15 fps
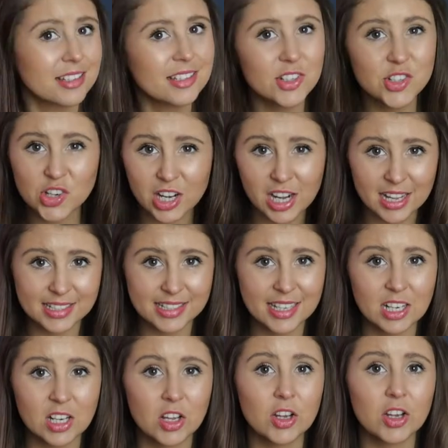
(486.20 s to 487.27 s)
such a
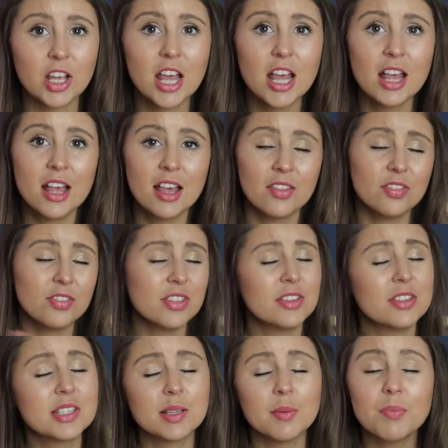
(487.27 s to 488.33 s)
classic look
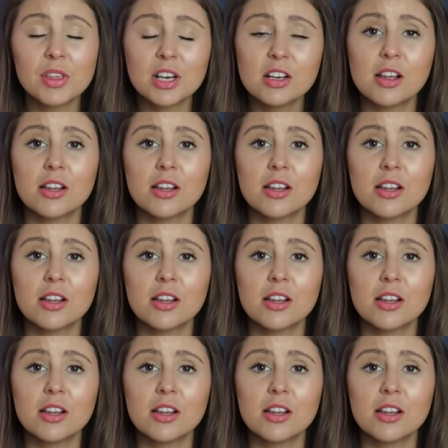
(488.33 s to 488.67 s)
Something